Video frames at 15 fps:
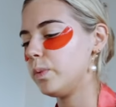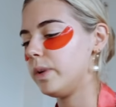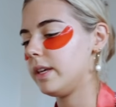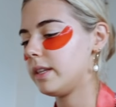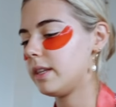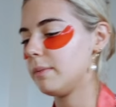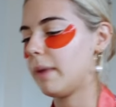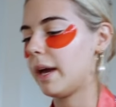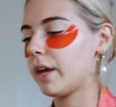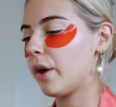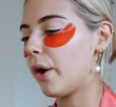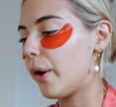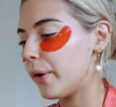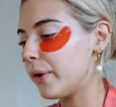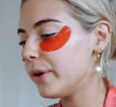with my
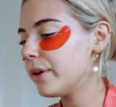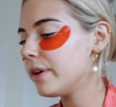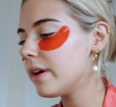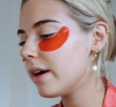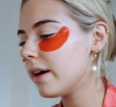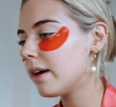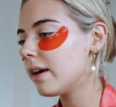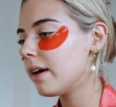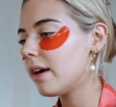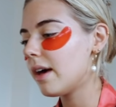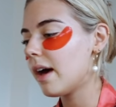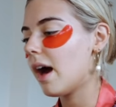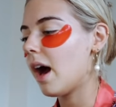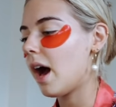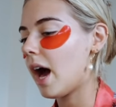code.
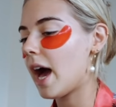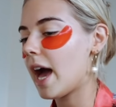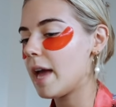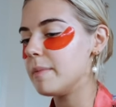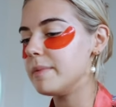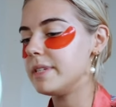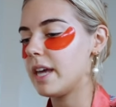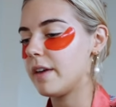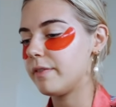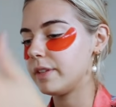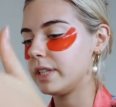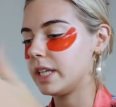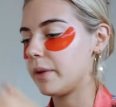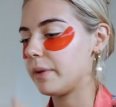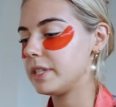I'm
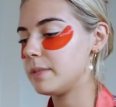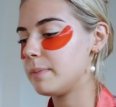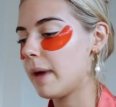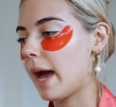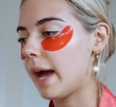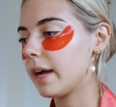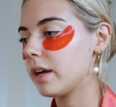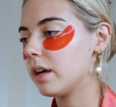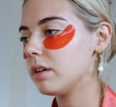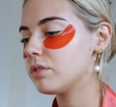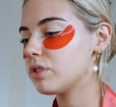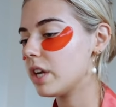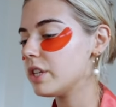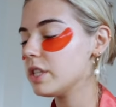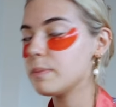definitely going to pack.
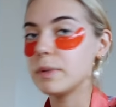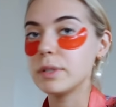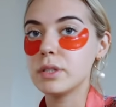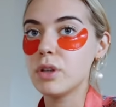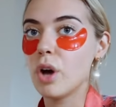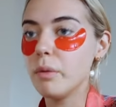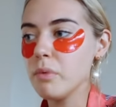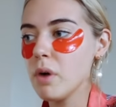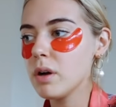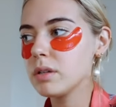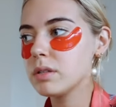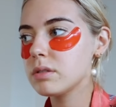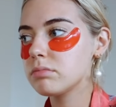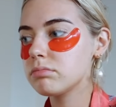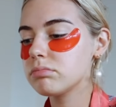Should I just bring this hot
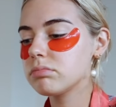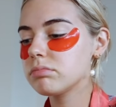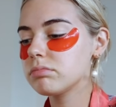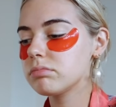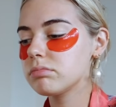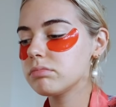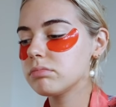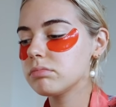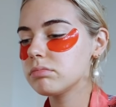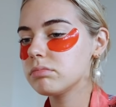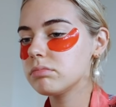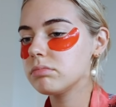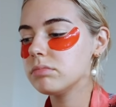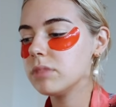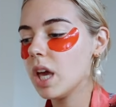box?
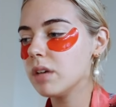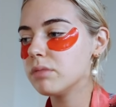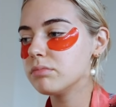Yeah.